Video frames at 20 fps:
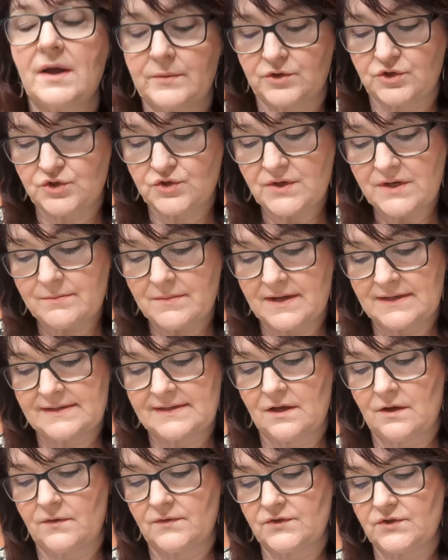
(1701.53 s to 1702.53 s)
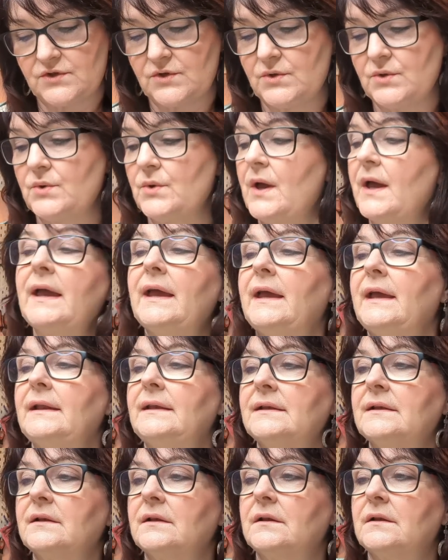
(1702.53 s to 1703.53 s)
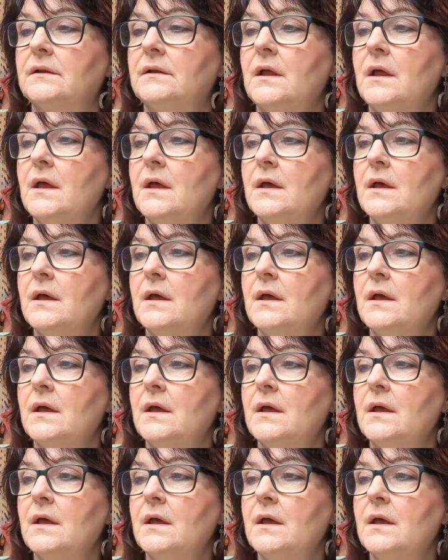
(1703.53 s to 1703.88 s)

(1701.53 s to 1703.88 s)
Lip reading: would treat myself to a little